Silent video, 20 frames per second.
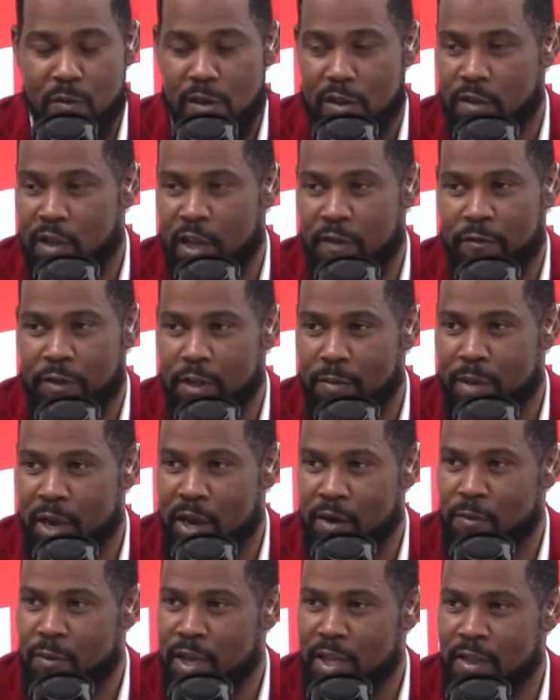Definitely a
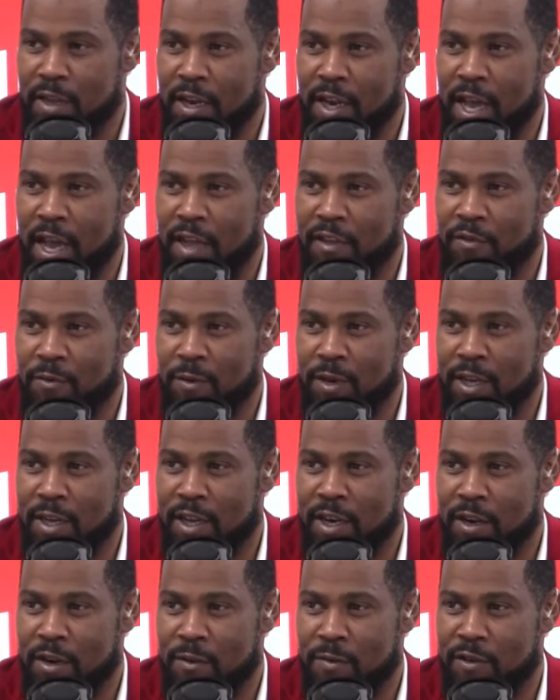better week than last week.
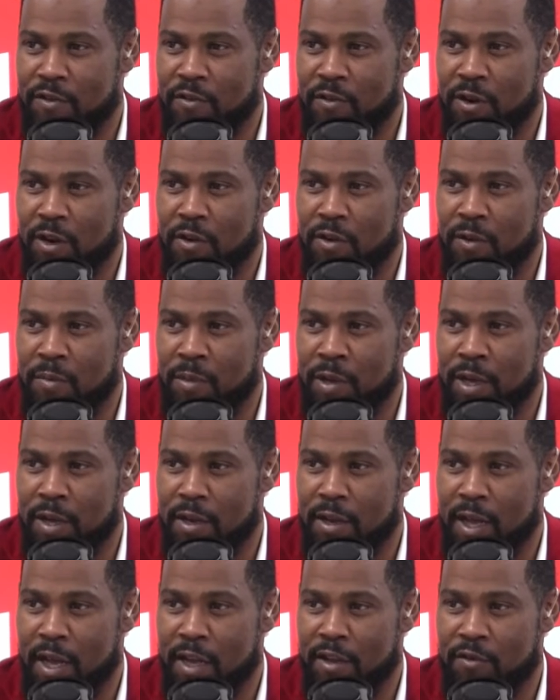I know we struggled a bit
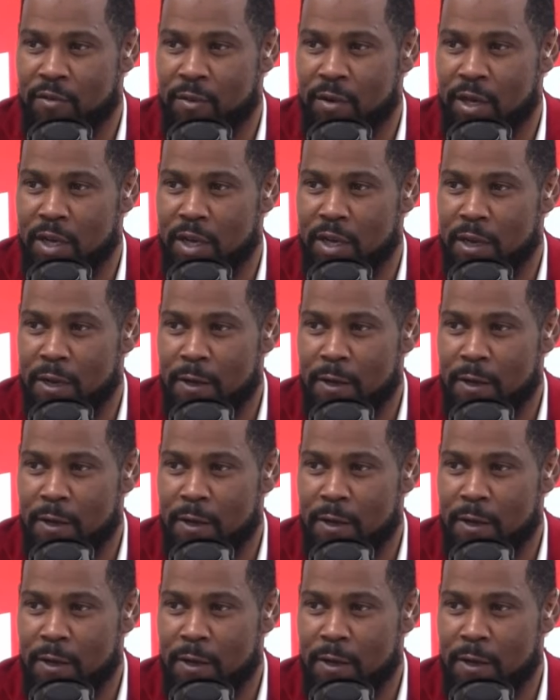last week.